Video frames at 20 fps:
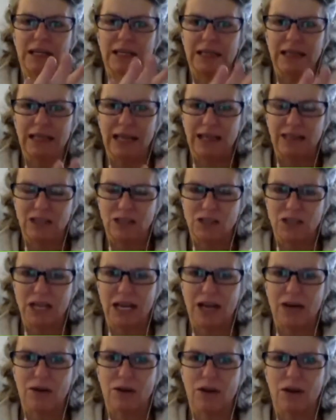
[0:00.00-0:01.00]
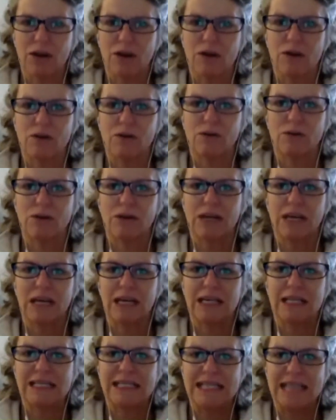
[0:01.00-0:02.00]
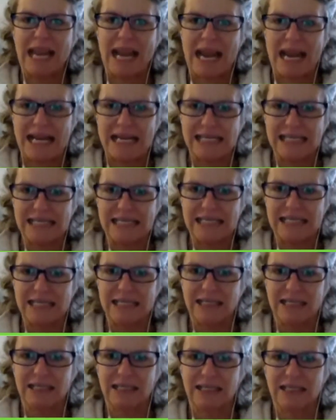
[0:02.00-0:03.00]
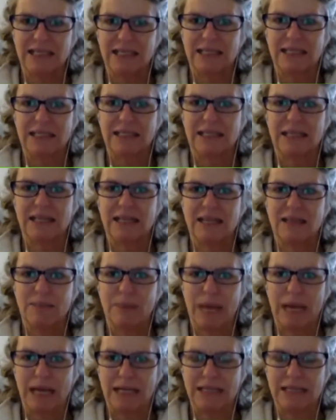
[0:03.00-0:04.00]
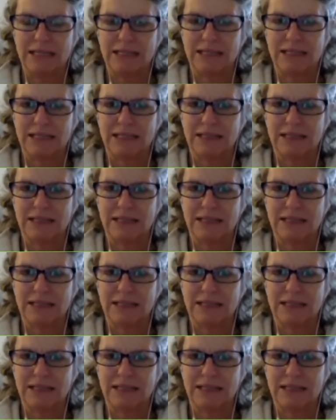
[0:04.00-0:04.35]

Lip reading: let the chatter go and taste the bite.